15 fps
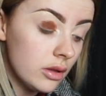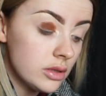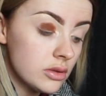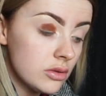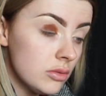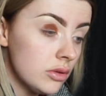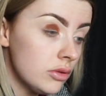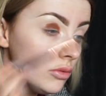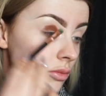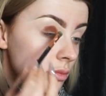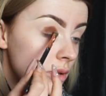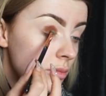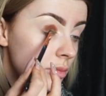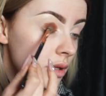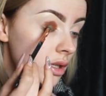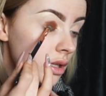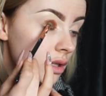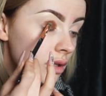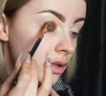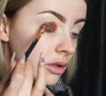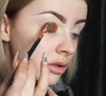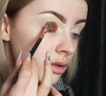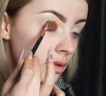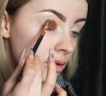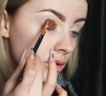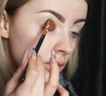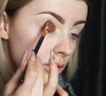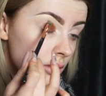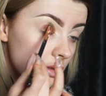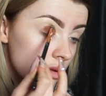to the lid space
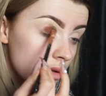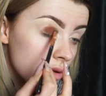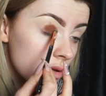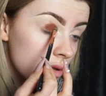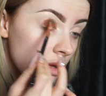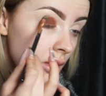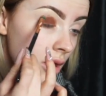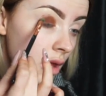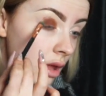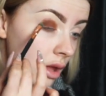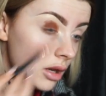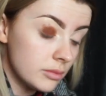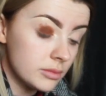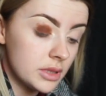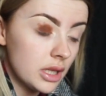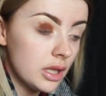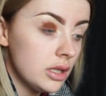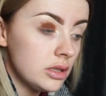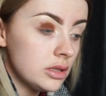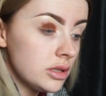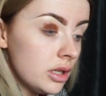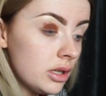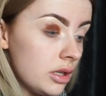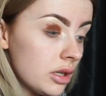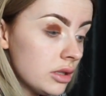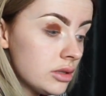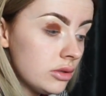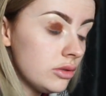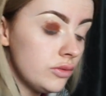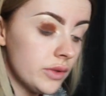first because the base is damp. You don't want to
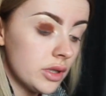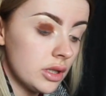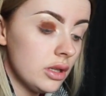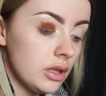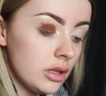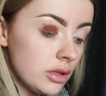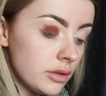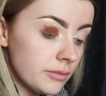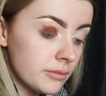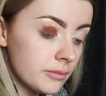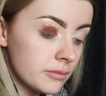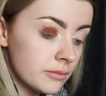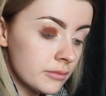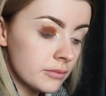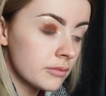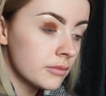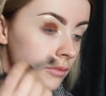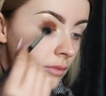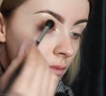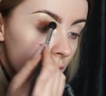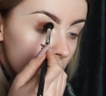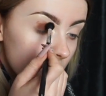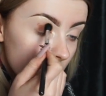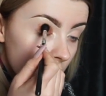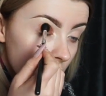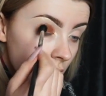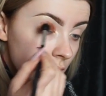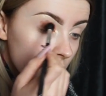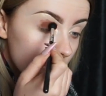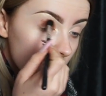go in straight away and start blending, otherwise you're
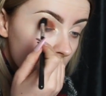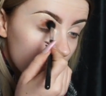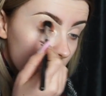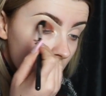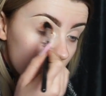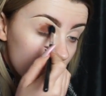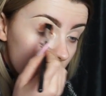going to move